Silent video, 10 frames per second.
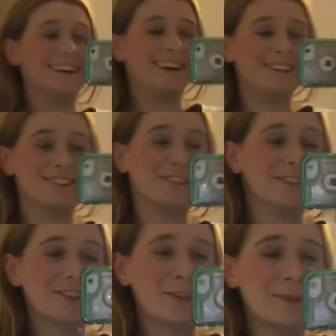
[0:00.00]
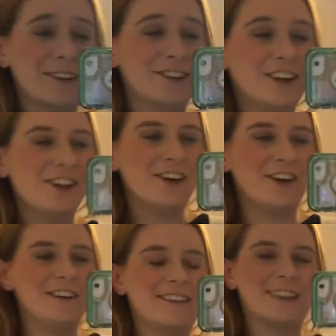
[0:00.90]
and I just love it so much.
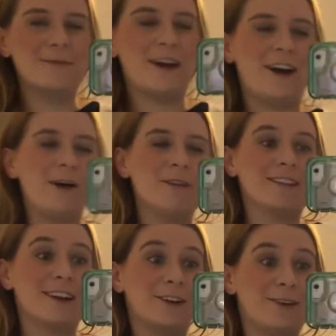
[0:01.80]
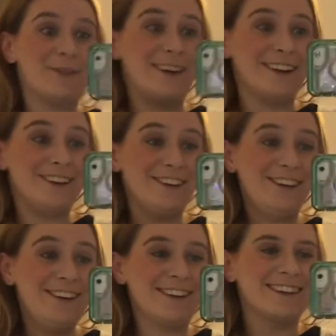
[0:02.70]
Honestly, my heart was like, oh my
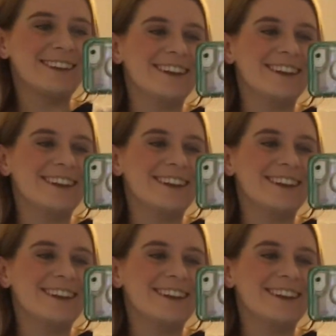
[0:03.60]
god.